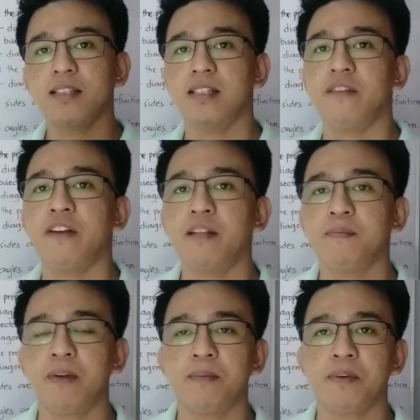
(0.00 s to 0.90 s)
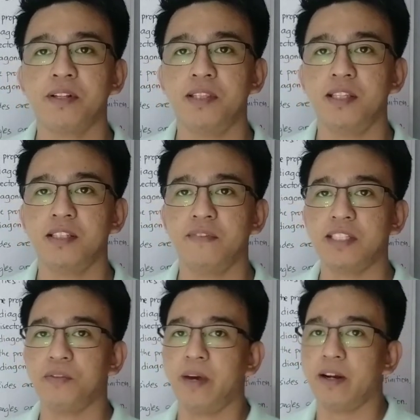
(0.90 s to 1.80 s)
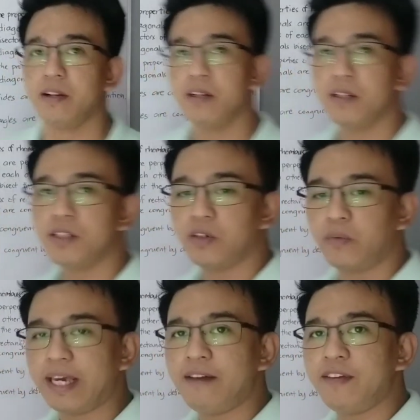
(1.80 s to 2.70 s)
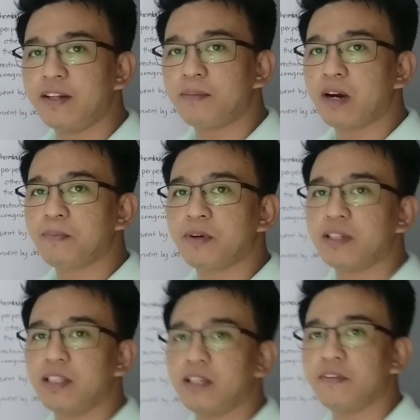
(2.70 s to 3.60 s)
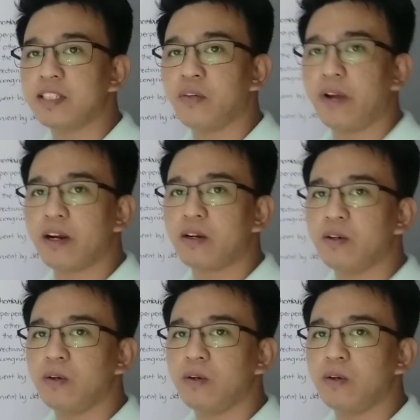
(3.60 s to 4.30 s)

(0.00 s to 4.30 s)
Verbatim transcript: the different properties of a square. So we have here the property of a square